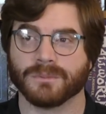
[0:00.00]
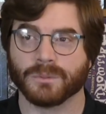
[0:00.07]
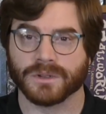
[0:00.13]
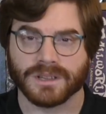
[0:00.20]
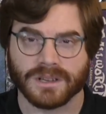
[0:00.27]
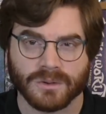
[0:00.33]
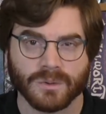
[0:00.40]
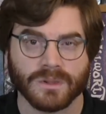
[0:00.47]
what
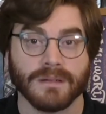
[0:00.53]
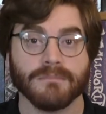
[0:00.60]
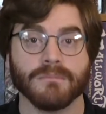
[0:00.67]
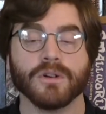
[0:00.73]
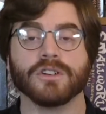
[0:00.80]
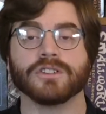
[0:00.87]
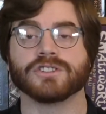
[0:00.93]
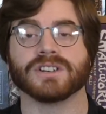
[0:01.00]
they call
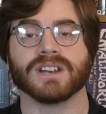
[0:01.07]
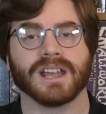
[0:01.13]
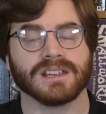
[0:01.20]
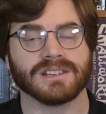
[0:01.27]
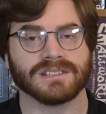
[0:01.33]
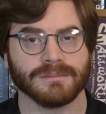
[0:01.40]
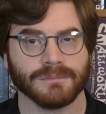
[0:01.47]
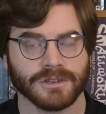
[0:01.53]
emergent
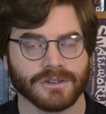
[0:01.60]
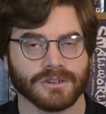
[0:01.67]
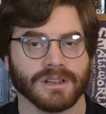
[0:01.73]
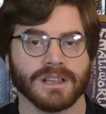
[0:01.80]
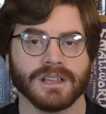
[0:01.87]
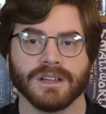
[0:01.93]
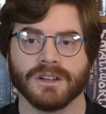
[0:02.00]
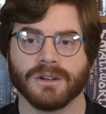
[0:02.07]

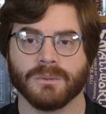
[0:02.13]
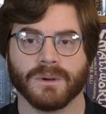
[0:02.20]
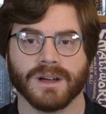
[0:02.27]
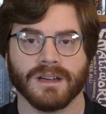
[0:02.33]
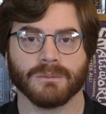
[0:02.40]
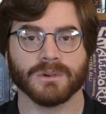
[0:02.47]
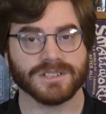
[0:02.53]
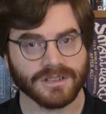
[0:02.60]
asymmetry,
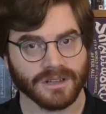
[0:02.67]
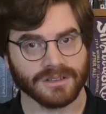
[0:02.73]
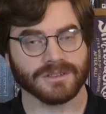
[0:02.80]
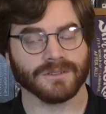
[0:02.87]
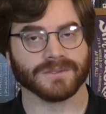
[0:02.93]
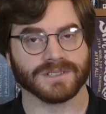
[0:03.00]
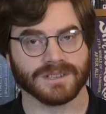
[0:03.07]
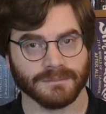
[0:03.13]
where we start
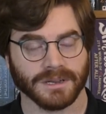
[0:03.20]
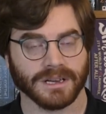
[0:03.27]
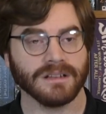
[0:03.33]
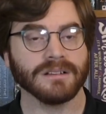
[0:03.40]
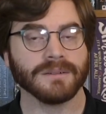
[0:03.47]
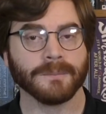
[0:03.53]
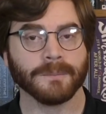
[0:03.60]
off similar,